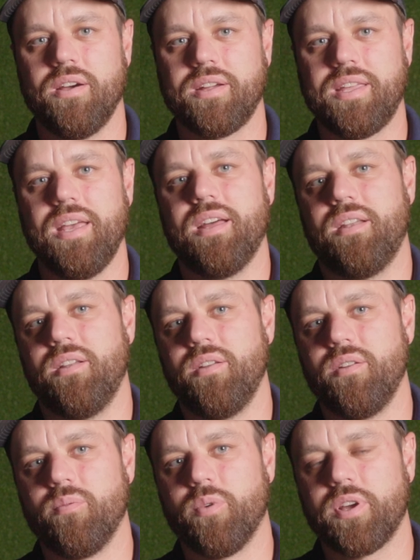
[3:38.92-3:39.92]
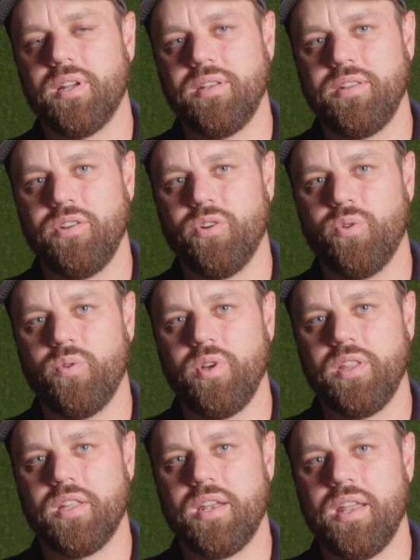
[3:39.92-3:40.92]
Again, we're going to deal
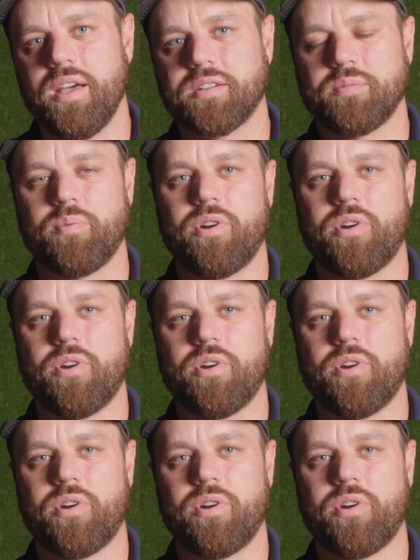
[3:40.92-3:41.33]
in the next